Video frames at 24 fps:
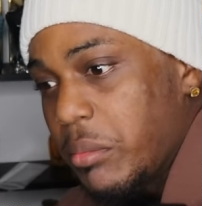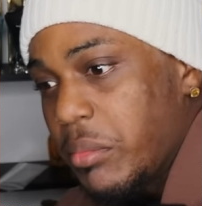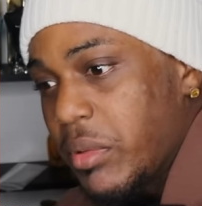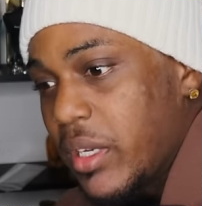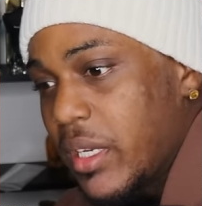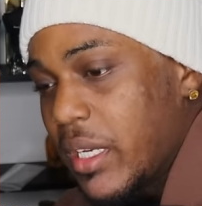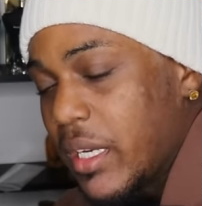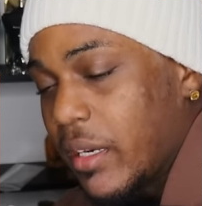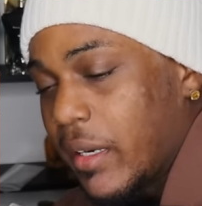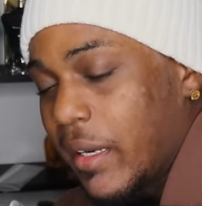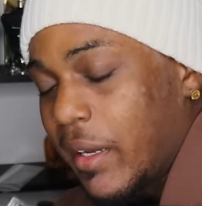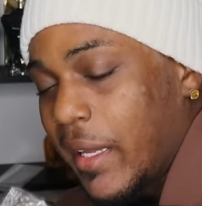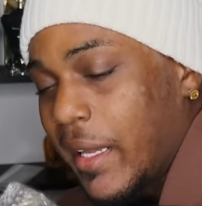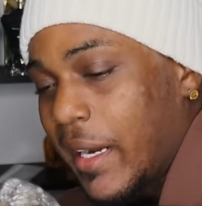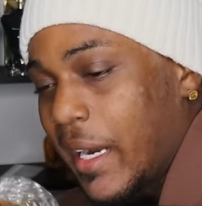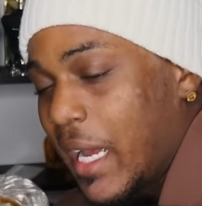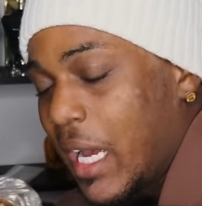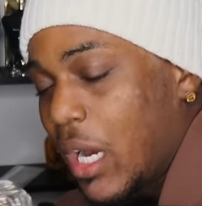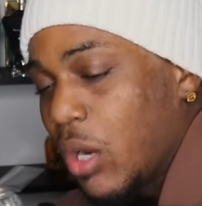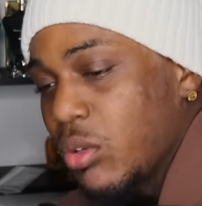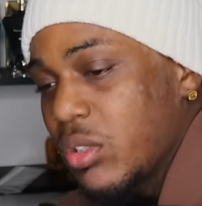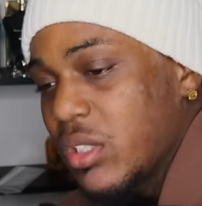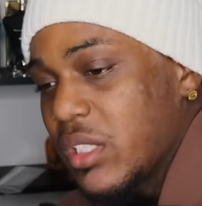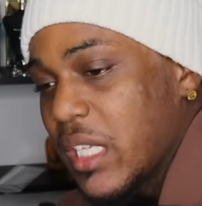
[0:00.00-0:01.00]
to be at an
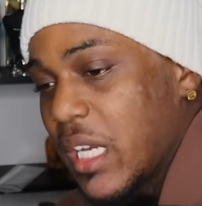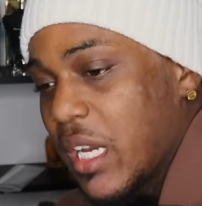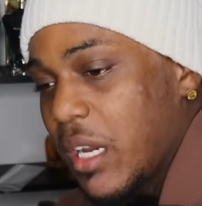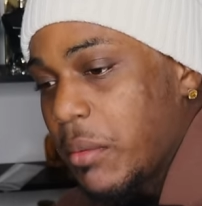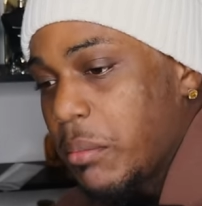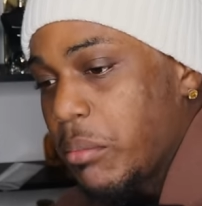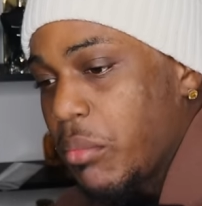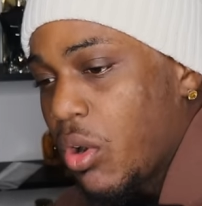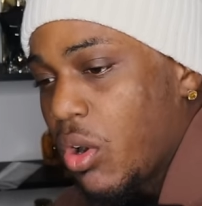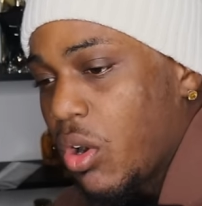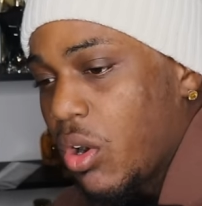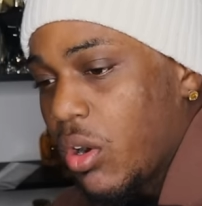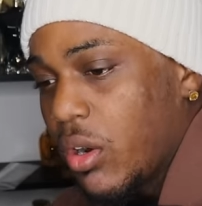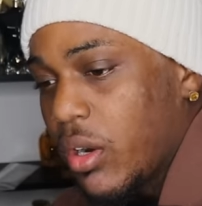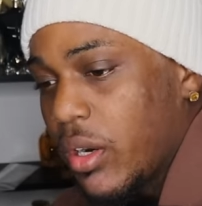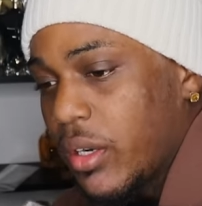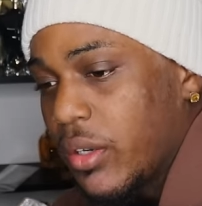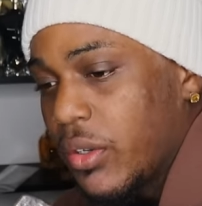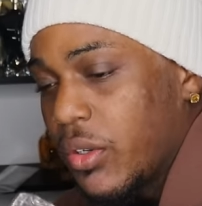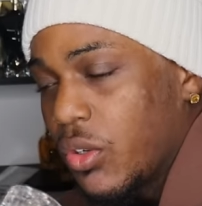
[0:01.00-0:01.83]
outside bar.